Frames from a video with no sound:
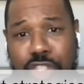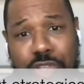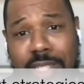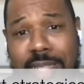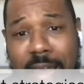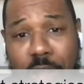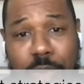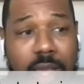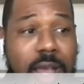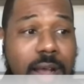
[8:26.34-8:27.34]
stressed
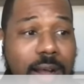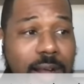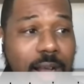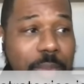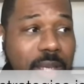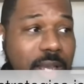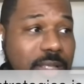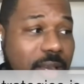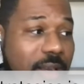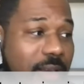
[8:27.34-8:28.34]
out
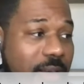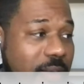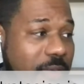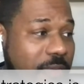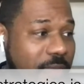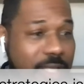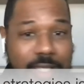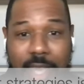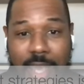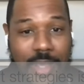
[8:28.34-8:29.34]
because of,
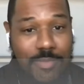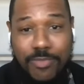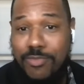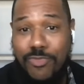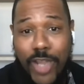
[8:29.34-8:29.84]
let's say,